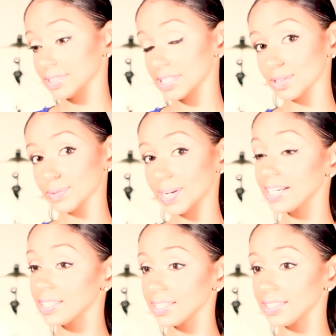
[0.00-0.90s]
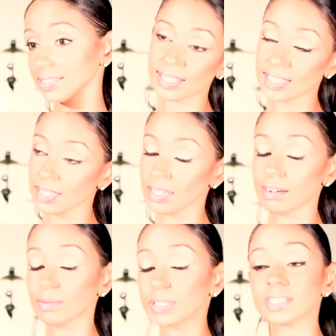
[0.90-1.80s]
This is what I did. I said, no,
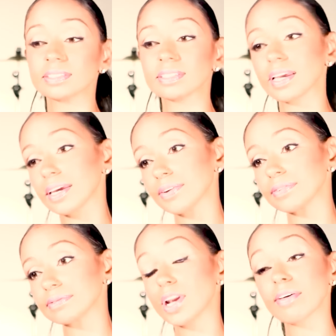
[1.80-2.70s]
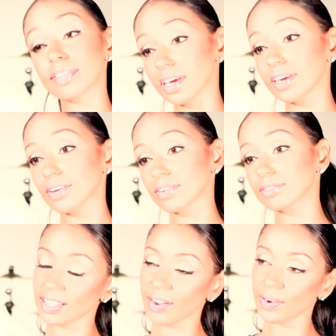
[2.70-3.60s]
I'm good. Thank you. No, thank you.
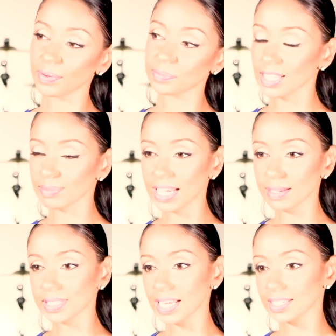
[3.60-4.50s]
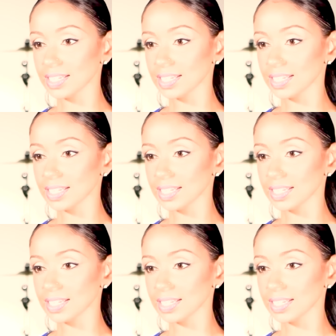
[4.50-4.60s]
So sometimes that